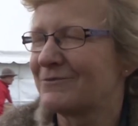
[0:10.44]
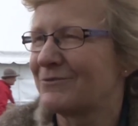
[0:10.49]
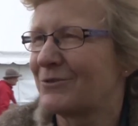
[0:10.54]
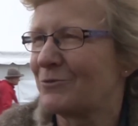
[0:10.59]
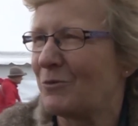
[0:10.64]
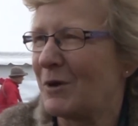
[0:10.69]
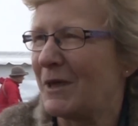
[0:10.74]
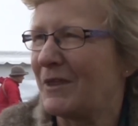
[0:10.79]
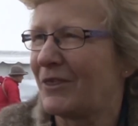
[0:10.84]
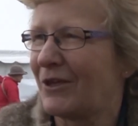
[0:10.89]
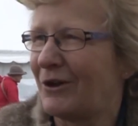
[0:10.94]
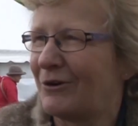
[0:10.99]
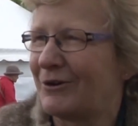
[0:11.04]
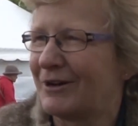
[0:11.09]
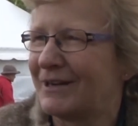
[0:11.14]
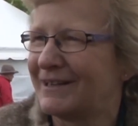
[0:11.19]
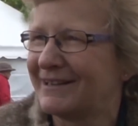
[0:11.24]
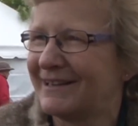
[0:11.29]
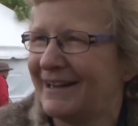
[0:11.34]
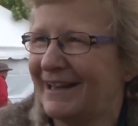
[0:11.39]
of the weather
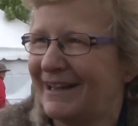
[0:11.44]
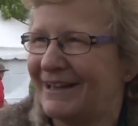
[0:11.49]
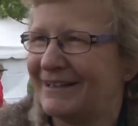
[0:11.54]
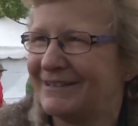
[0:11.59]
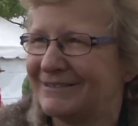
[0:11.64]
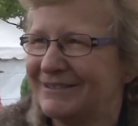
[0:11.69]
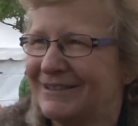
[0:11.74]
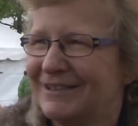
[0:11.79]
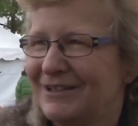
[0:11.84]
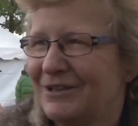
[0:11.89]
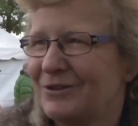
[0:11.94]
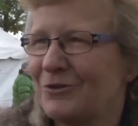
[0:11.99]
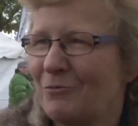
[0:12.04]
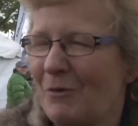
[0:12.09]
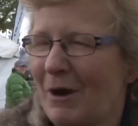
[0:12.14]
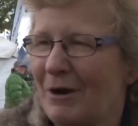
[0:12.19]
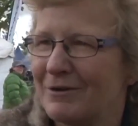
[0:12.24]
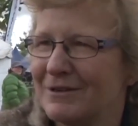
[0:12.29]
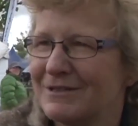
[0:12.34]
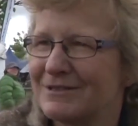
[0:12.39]
and the
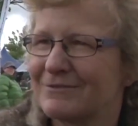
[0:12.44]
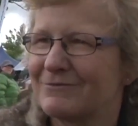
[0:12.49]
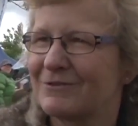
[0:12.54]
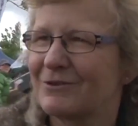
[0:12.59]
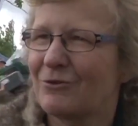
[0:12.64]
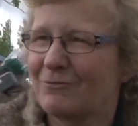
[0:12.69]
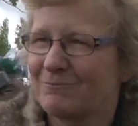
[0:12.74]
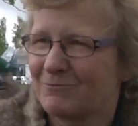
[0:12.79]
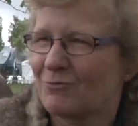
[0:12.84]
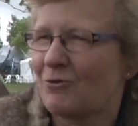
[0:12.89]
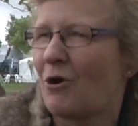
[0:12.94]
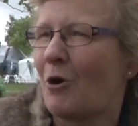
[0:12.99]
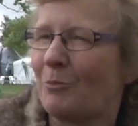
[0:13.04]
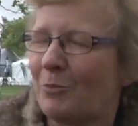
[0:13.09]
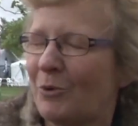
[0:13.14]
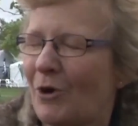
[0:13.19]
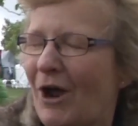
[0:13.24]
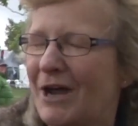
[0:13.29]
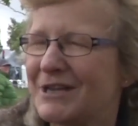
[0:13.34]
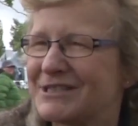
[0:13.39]
worries of the
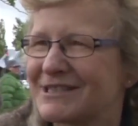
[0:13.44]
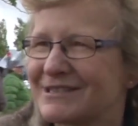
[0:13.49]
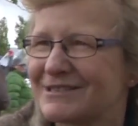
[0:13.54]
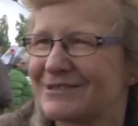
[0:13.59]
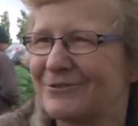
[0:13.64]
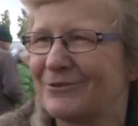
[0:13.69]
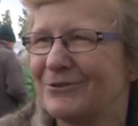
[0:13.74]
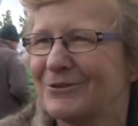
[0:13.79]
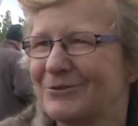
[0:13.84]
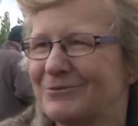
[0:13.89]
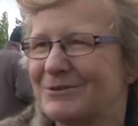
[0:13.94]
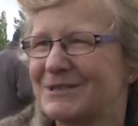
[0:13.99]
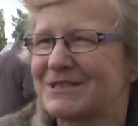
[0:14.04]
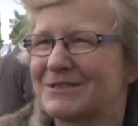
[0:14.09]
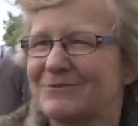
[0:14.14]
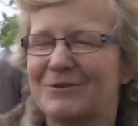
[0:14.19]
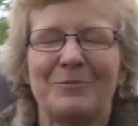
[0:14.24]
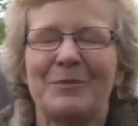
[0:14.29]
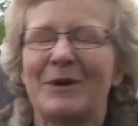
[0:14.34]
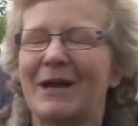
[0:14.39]
crop prices and all the
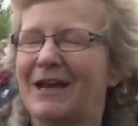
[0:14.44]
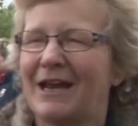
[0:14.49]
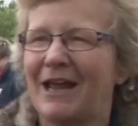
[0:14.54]
rest of it, but I